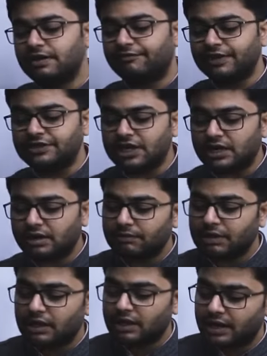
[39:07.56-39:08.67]
will feature
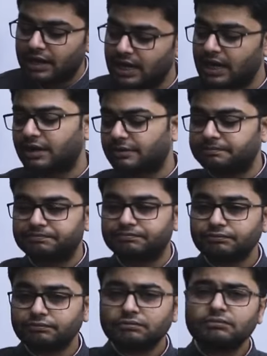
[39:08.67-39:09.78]
here.
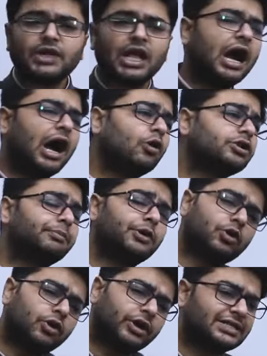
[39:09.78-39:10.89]
How the
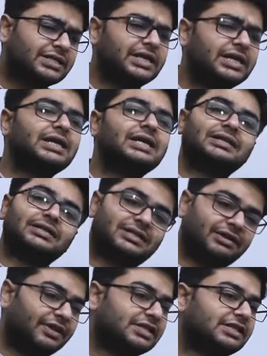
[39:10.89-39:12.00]
bureaucracy, the
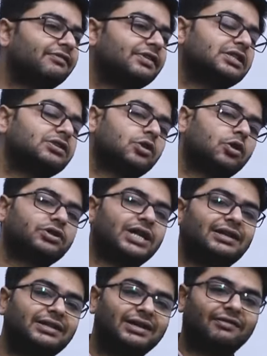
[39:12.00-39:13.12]
civil services looks
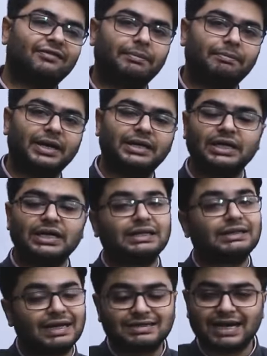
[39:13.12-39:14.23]
at the development,
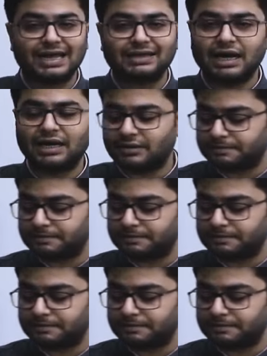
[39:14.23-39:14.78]
things like that.